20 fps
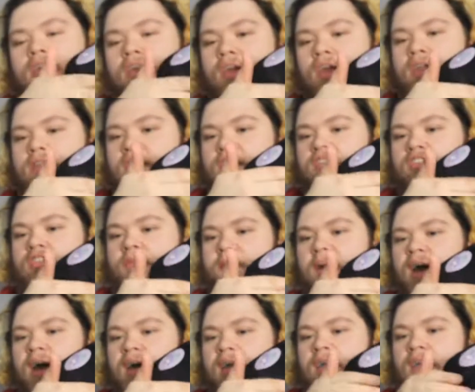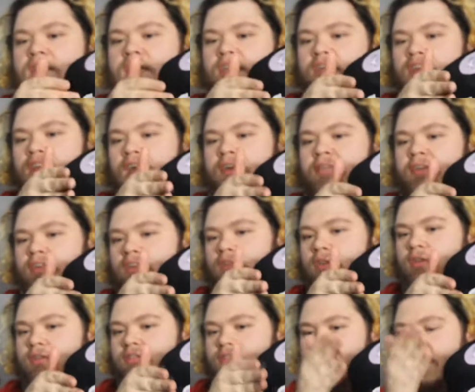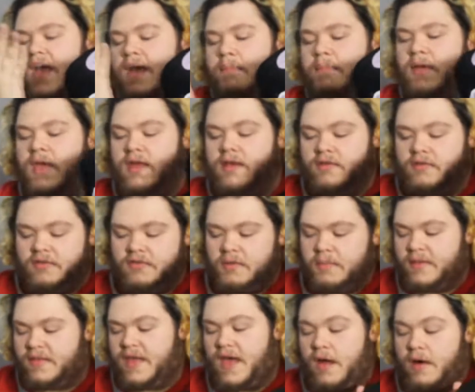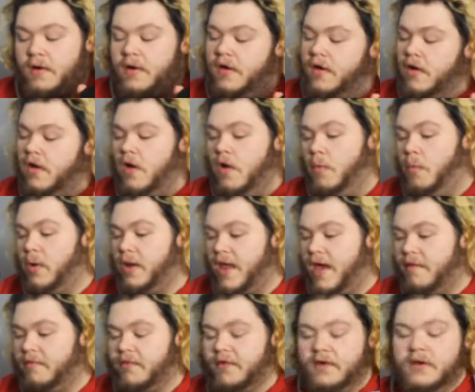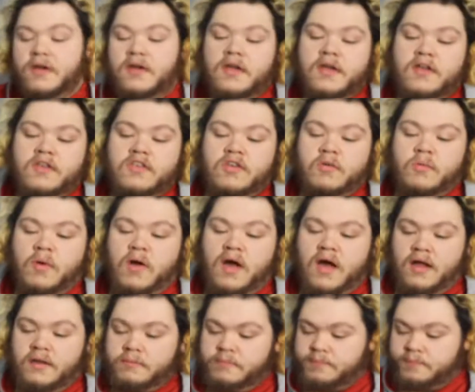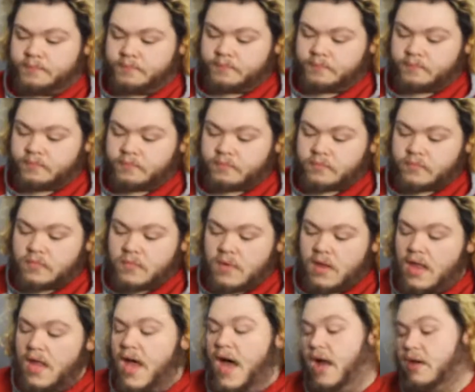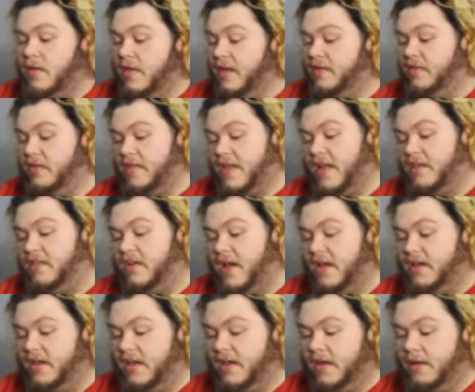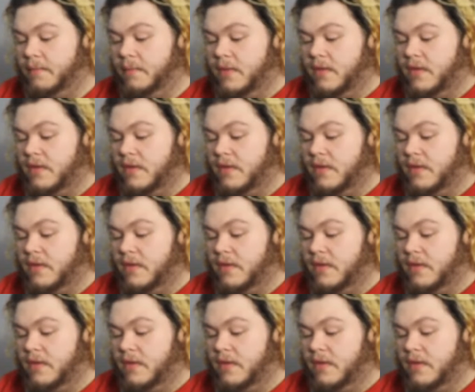in this spot, and then you could have like a little stat page or something like that, or whatever you want. I don't know. That's an idea.